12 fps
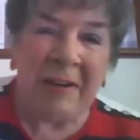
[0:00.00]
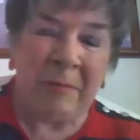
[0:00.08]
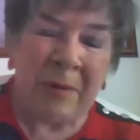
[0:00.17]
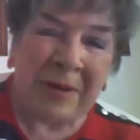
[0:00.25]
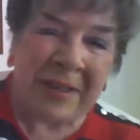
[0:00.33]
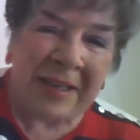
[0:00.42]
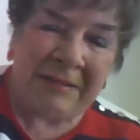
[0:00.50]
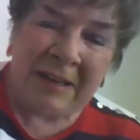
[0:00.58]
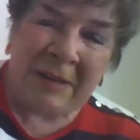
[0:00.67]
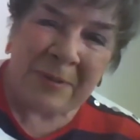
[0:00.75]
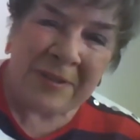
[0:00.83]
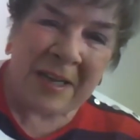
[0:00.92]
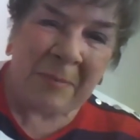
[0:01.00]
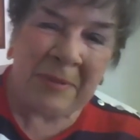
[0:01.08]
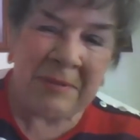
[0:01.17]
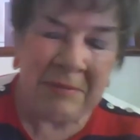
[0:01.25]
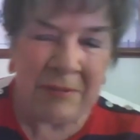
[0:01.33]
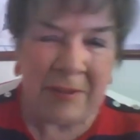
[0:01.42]
work at Upper
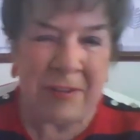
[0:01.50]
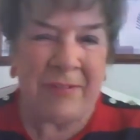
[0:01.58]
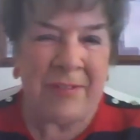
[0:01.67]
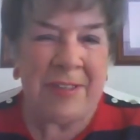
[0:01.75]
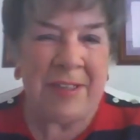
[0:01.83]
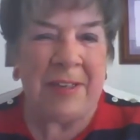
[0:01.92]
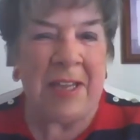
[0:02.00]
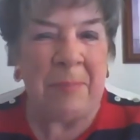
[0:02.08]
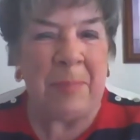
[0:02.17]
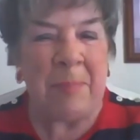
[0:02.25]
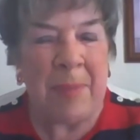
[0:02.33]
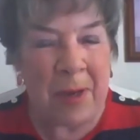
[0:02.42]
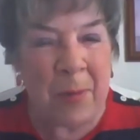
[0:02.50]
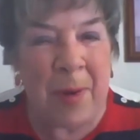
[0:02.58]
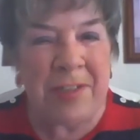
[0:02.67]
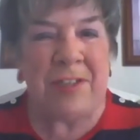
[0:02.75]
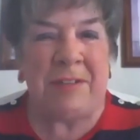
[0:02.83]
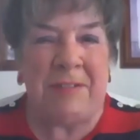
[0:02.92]
Dublin, Director of Adult Ed, but my
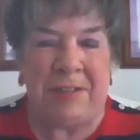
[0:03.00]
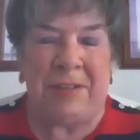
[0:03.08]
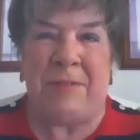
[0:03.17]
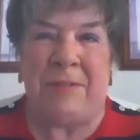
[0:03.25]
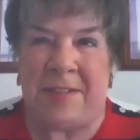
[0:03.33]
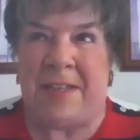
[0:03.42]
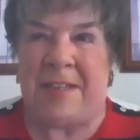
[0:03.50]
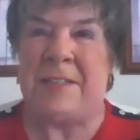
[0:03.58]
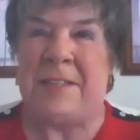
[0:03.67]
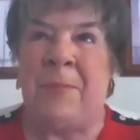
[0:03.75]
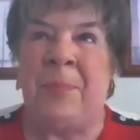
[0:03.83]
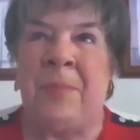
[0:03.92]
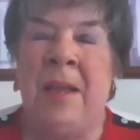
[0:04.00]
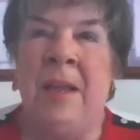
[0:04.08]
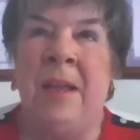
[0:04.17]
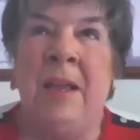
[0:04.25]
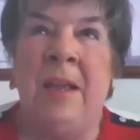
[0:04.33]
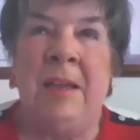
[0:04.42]
question to you is this.
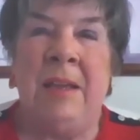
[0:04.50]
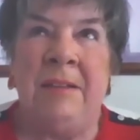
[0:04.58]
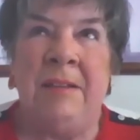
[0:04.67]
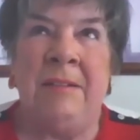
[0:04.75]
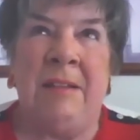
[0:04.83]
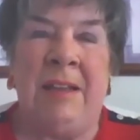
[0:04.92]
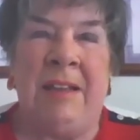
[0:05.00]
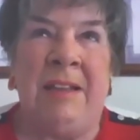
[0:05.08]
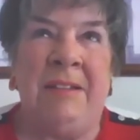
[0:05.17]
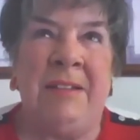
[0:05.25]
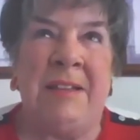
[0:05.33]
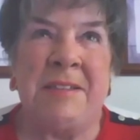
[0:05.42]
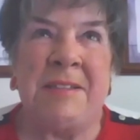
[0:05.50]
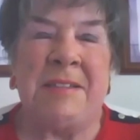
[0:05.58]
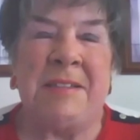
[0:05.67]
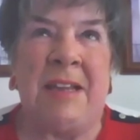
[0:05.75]
In this